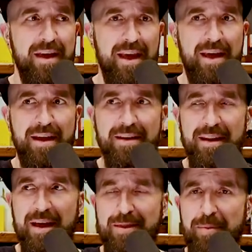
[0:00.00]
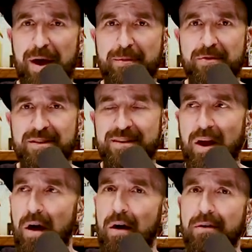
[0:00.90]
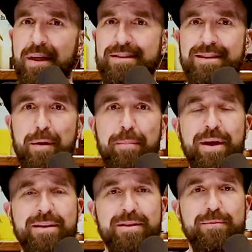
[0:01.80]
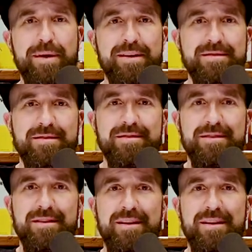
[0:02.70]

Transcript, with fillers: And at the bottom, you realize, like, oh, that's an opinion piece.